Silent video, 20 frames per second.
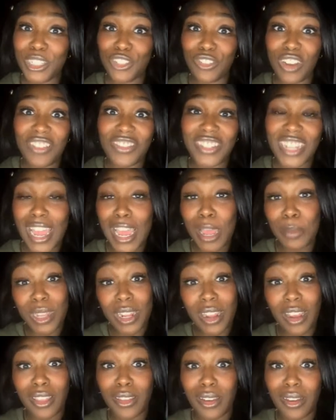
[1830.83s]
draft time
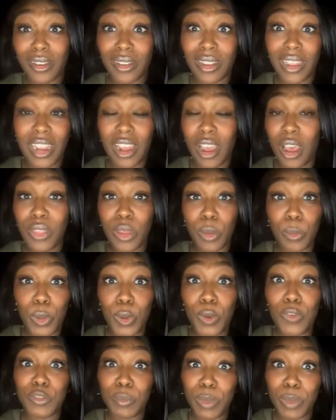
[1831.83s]
and other moves.